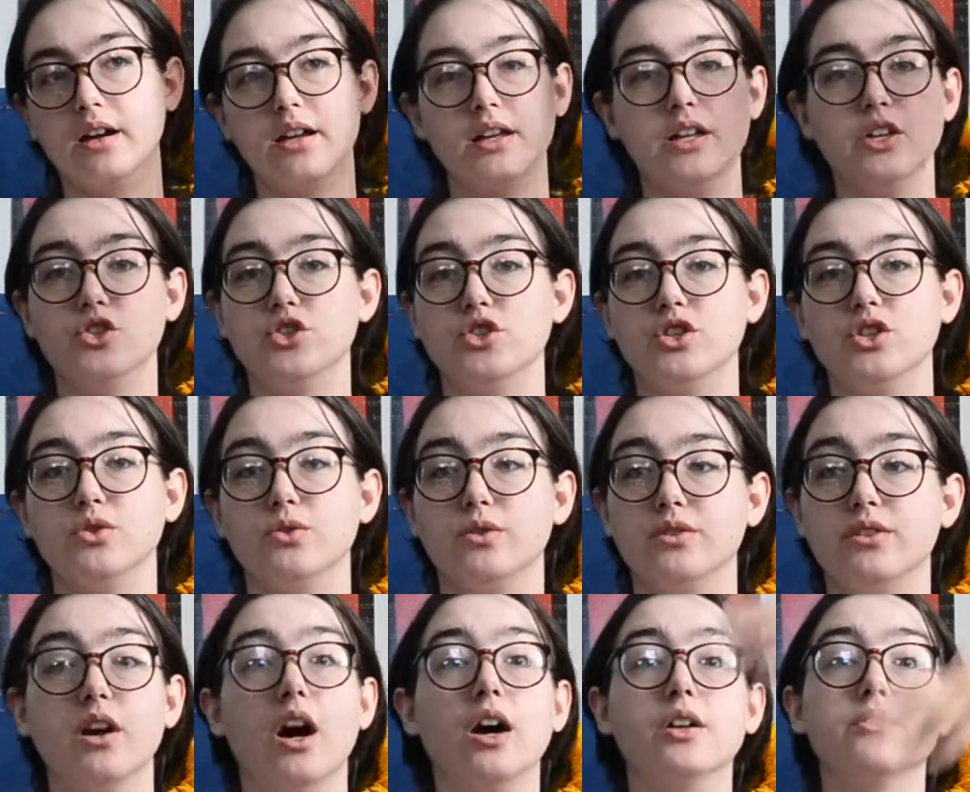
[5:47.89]
issue
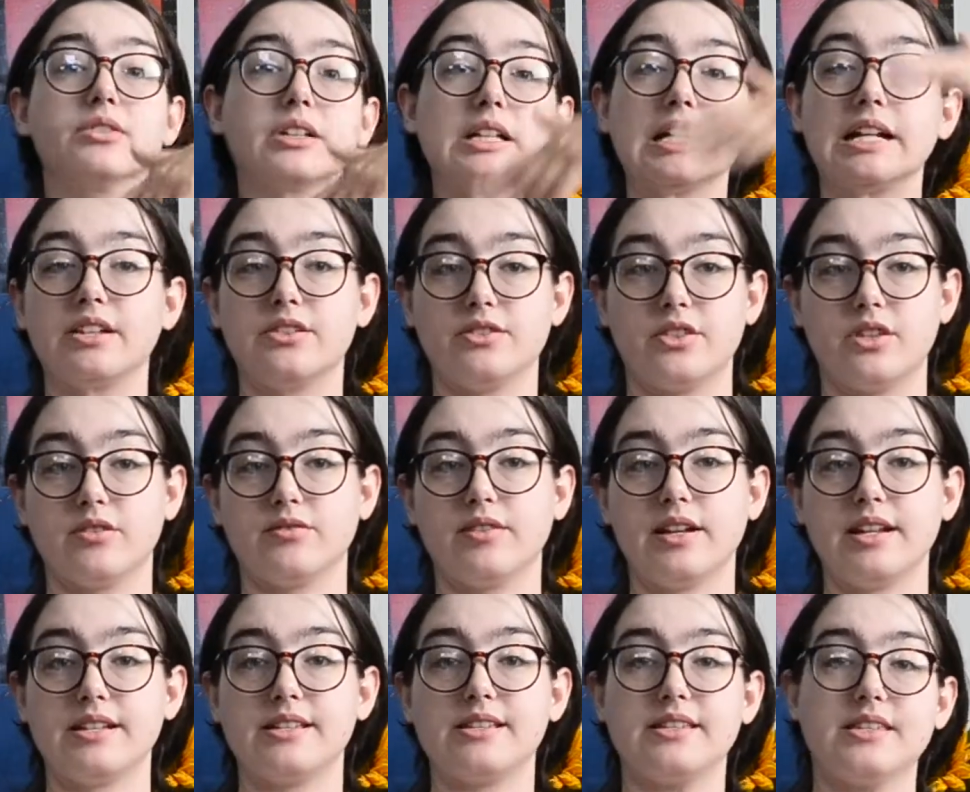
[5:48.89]
unrelated to their
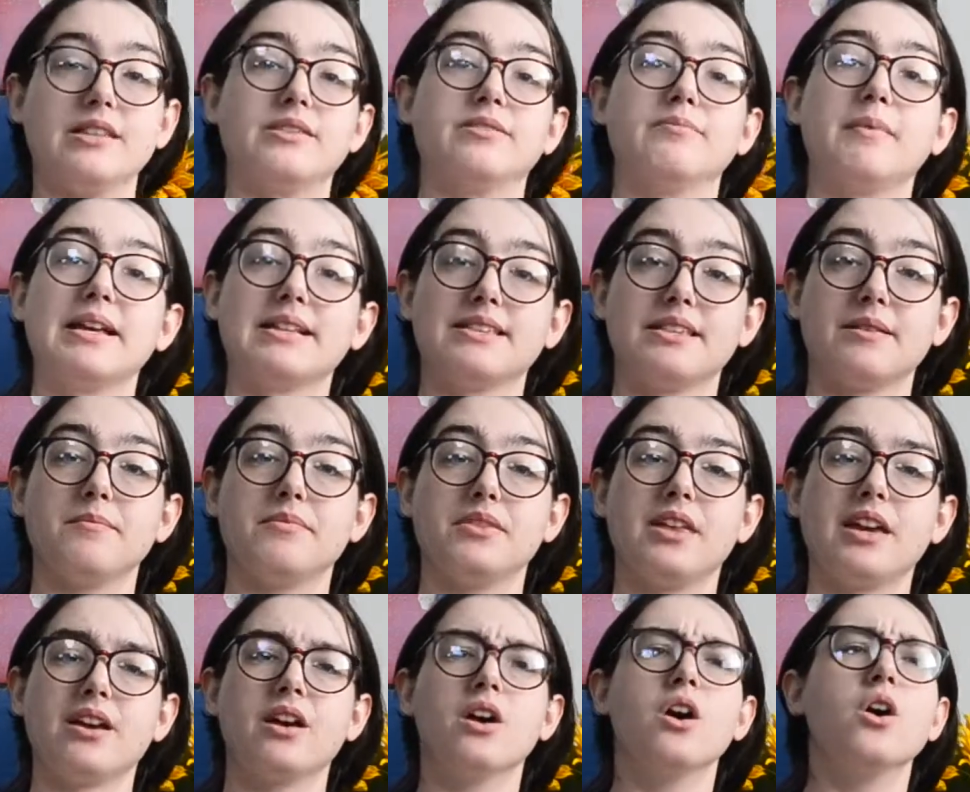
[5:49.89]
race that makes them
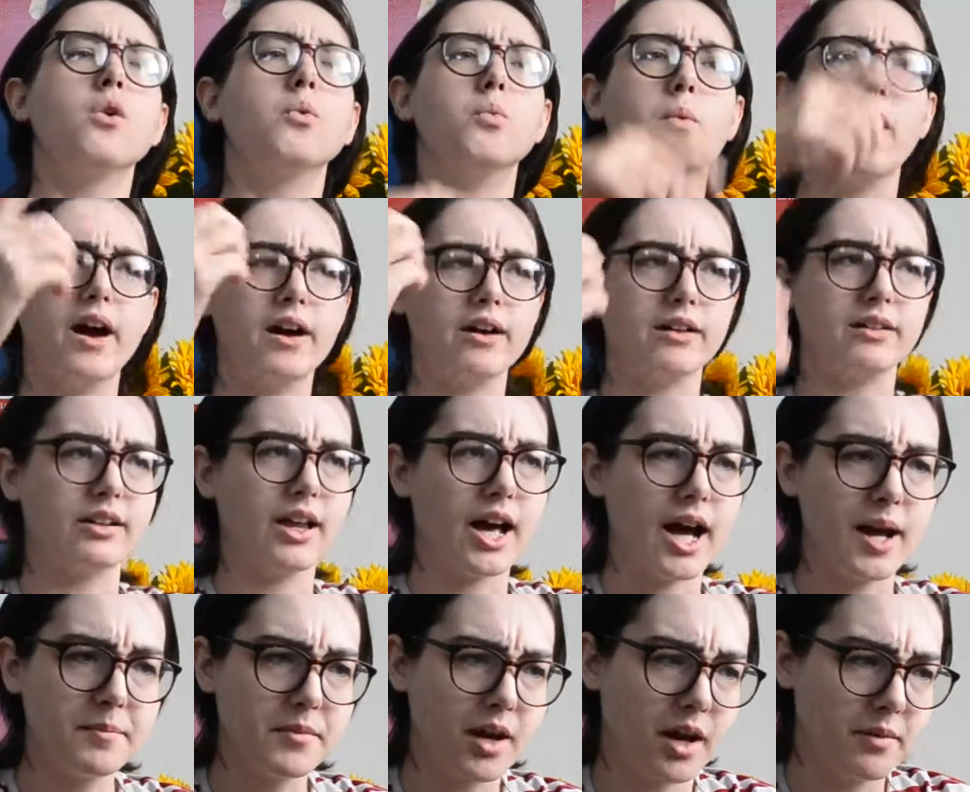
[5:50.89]
think, well,
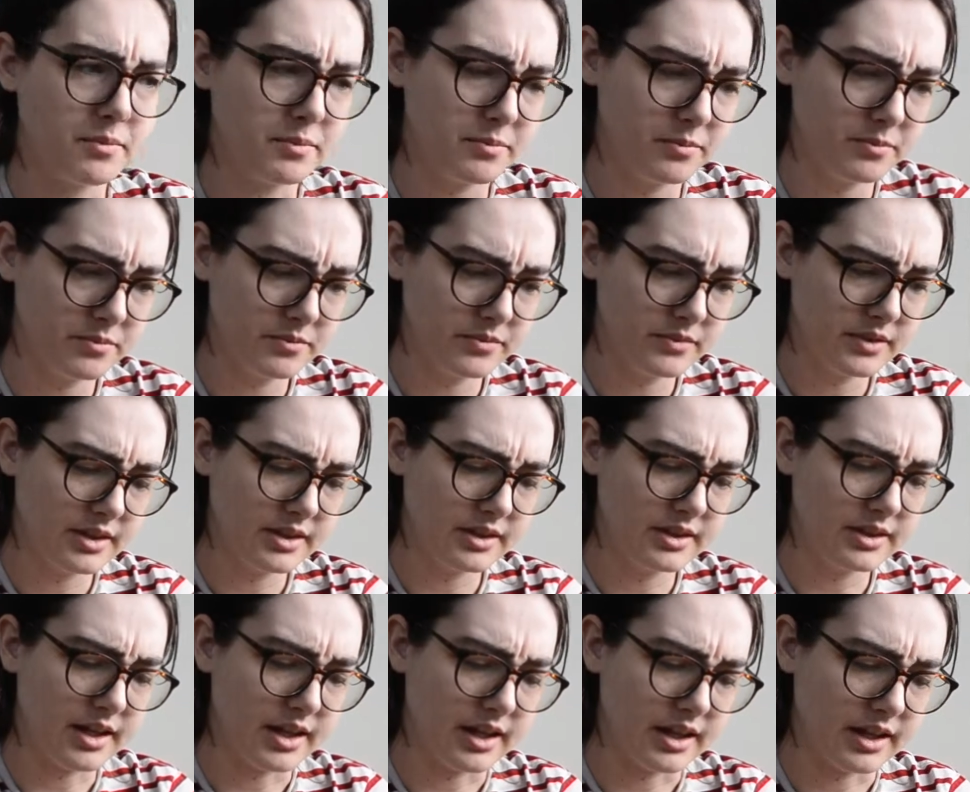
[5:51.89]
I'm not
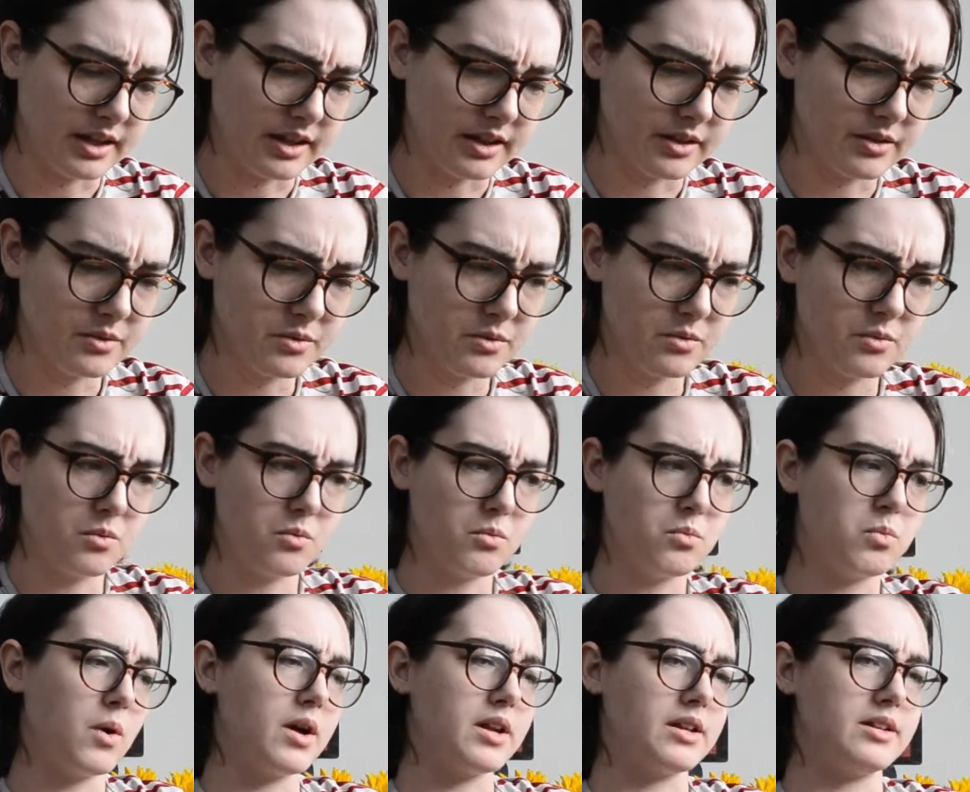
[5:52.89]
getting
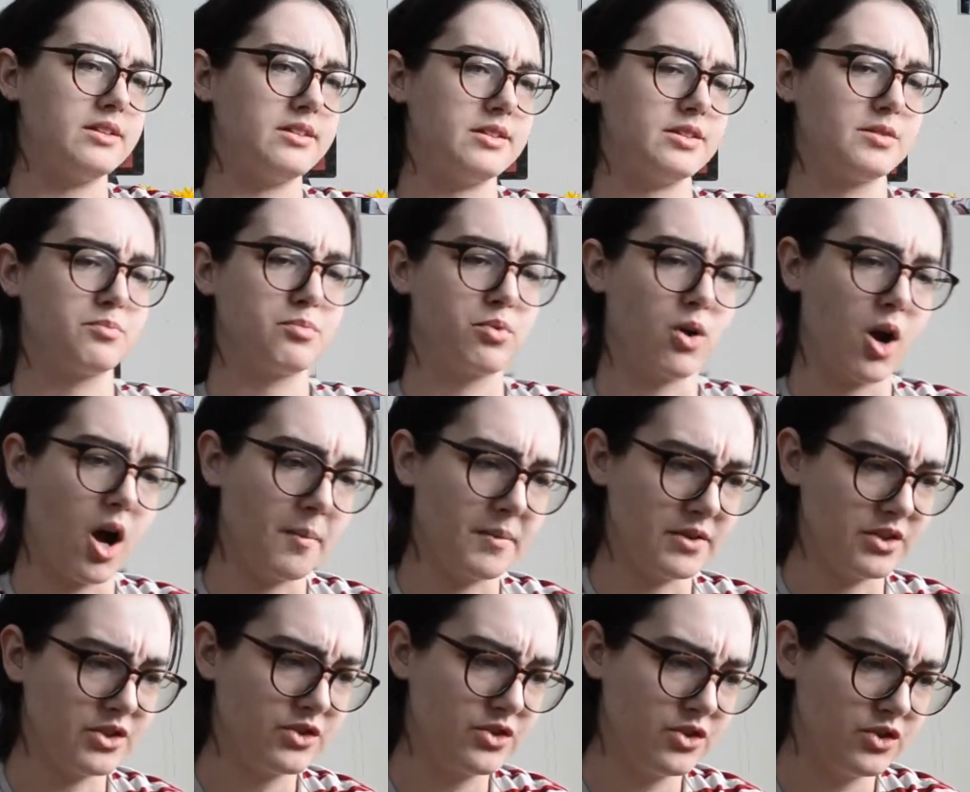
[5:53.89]
what is
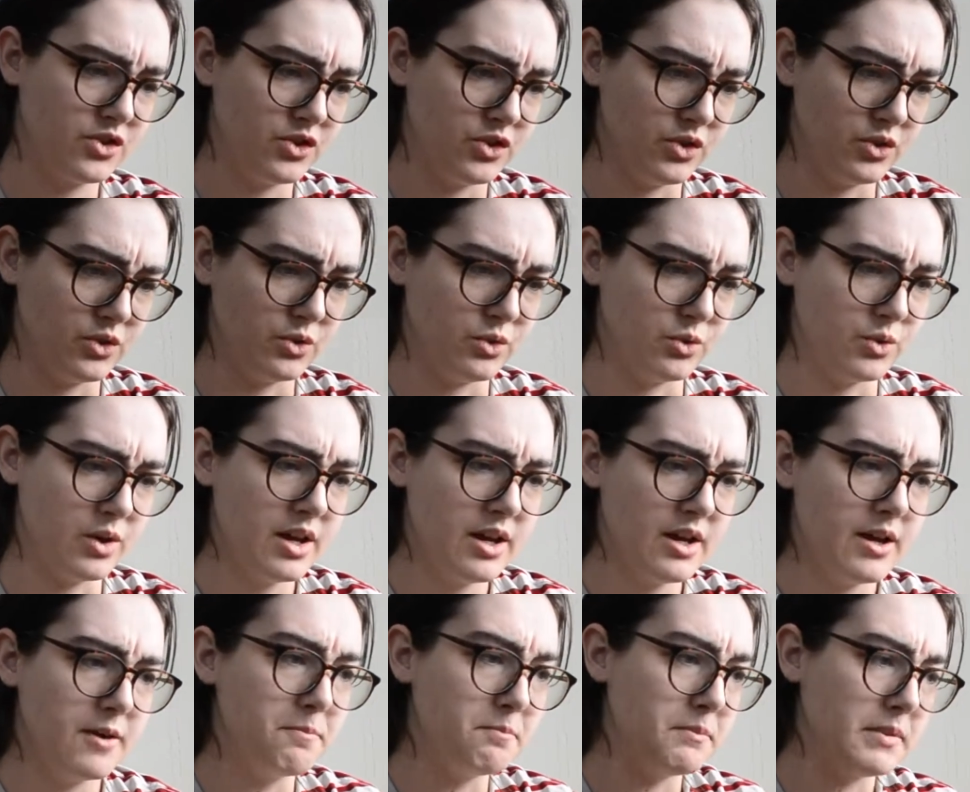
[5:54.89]
promised to
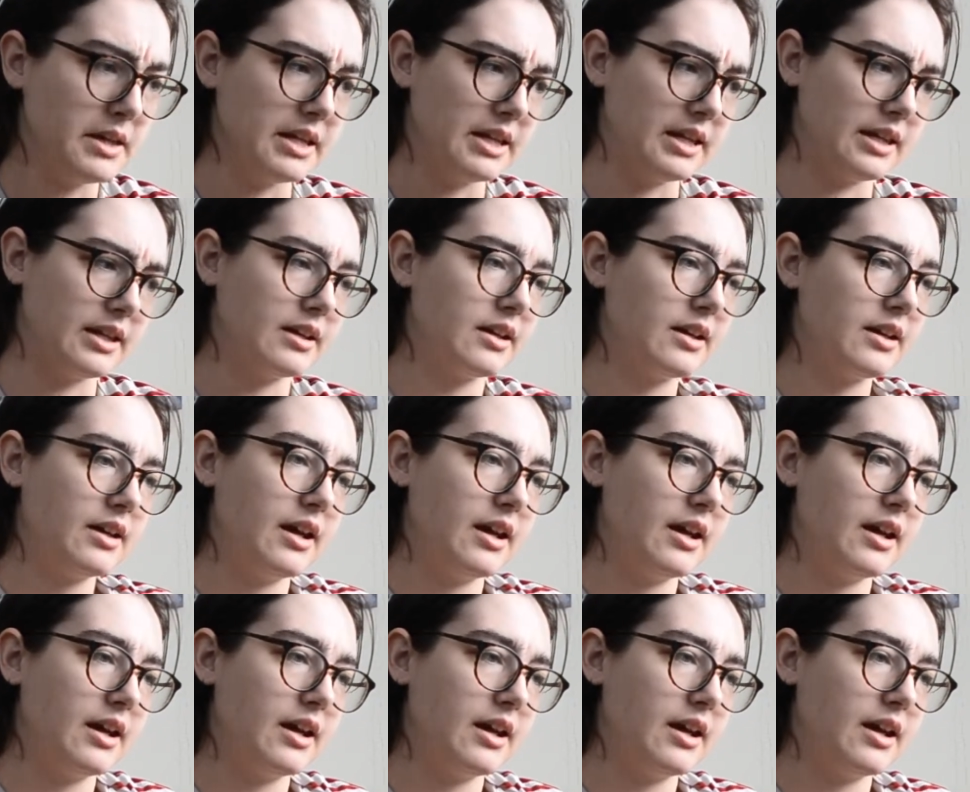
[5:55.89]
me,